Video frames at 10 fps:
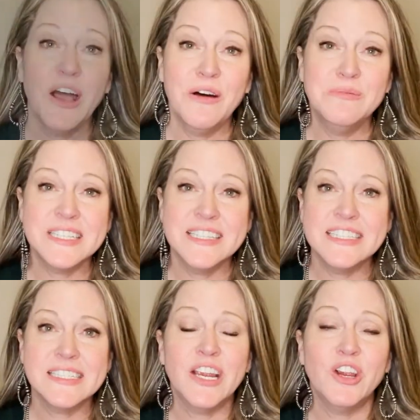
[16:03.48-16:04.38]
Homes in
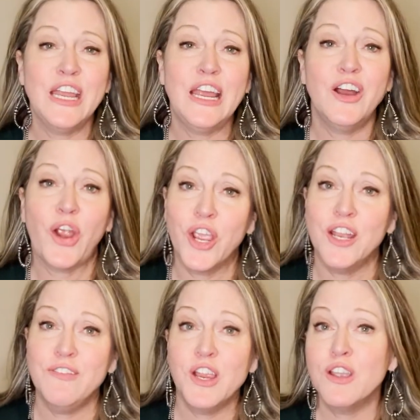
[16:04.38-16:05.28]
this area are going
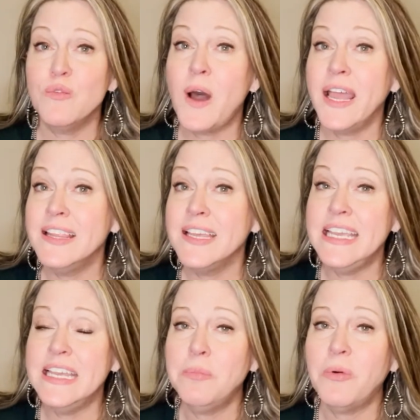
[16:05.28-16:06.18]
to vary
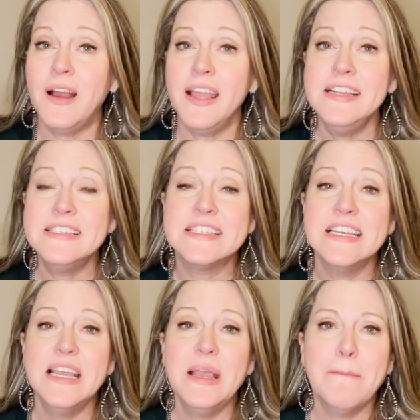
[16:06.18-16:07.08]
widely in price,
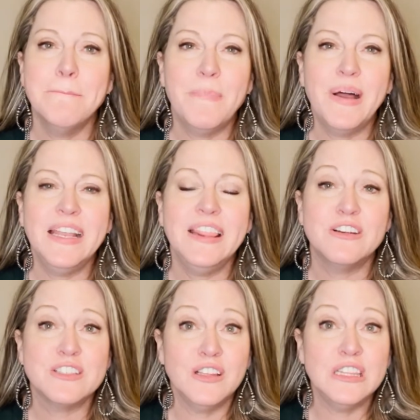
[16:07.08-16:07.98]
but
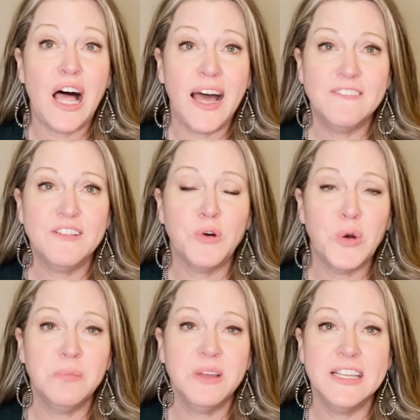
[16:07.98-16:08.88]
there's a lot of
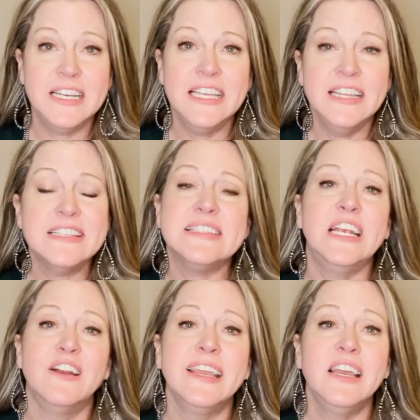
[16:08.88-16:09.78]
affordability in this
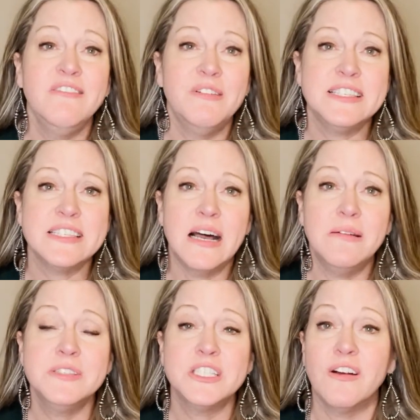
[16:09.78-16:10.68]
area, with
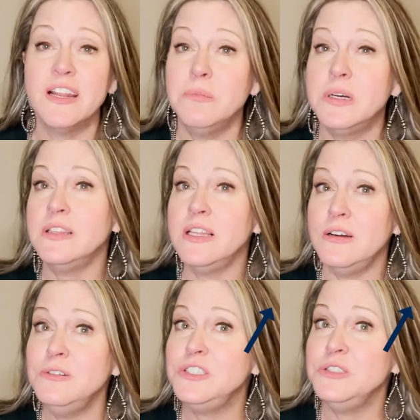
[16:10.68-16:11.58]
some starting
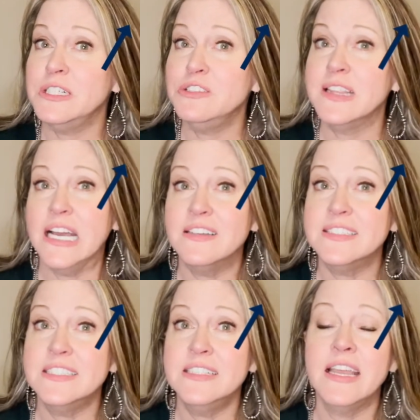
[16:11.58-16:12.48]
below
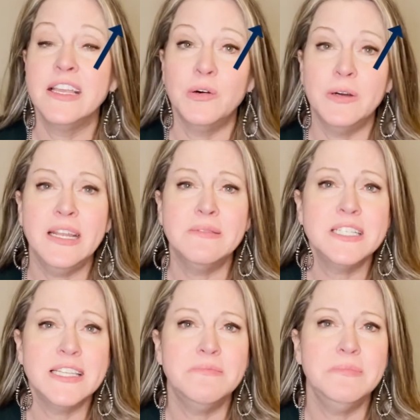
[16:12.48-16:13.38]
$200,000 and going up
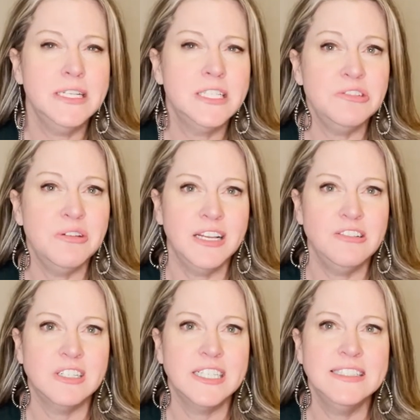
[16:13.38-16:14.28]
to the mid
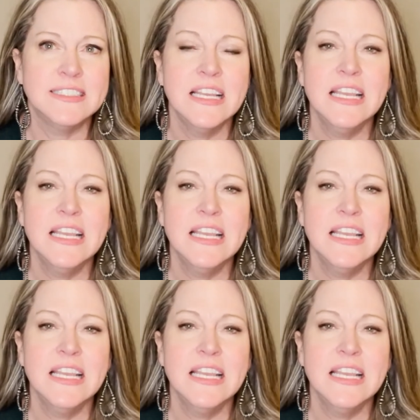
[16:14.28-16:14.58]
200s.